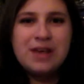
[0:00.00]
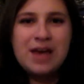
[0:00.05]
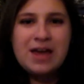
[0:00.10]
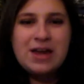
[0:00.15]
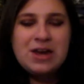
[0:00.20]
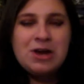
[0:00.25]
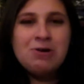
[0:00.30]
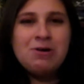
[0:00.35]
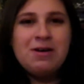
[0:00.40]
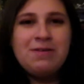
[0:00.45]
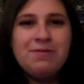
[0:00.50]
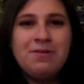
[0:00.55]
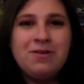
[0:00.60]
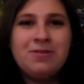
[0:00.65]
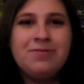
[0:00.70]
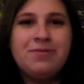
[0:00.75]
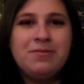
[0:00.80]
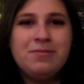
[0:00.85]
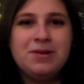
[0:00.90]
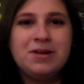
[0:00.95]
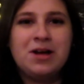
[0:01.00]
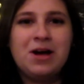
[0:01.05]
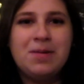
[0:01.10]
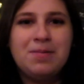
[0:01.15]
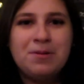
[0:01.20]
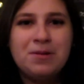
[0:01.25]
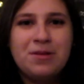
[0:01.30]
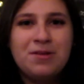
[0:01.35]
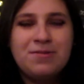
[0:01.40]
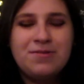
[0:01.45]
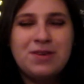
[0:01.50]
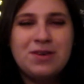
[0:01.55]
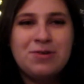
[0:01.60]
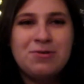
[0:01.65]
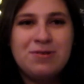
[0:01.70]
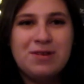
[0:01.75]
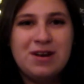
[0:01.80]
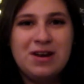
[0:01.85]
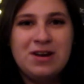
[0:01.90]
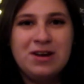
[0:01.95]
I know I've heard from a couple of
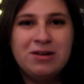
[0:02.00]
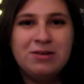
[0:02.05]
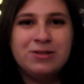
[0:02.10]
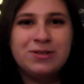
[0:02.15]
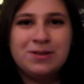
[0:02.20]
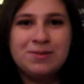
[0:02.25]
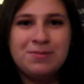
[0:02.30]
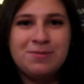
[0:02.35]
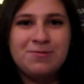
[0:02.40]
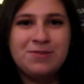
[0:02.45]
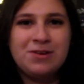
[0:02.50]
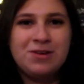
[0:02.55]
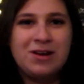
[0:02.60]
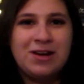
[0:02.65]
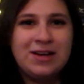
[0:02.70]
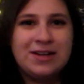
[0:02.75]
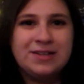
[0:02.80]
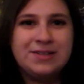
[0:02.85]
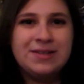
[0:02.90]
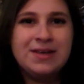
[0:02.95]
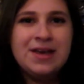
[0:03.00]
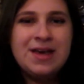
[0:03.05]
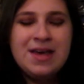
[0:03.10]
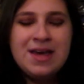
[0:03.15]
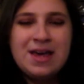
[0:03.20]
you, and I know some of you guys